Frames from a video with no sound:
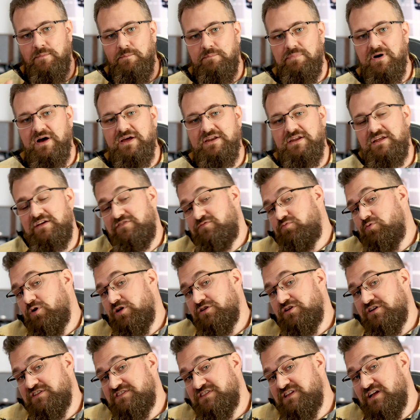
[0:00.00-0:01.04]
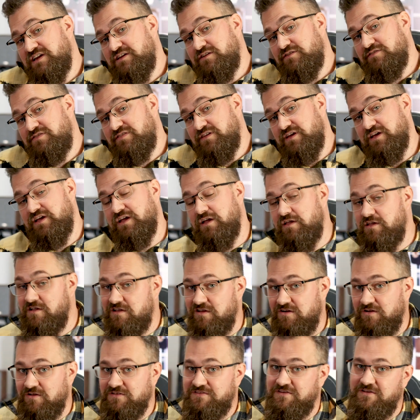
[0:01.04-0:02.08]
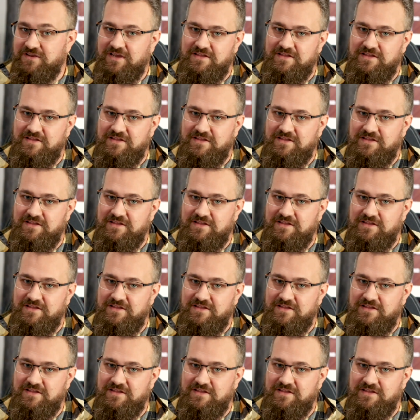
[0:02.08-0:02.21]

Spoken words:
But if walnut's not your thing, you can also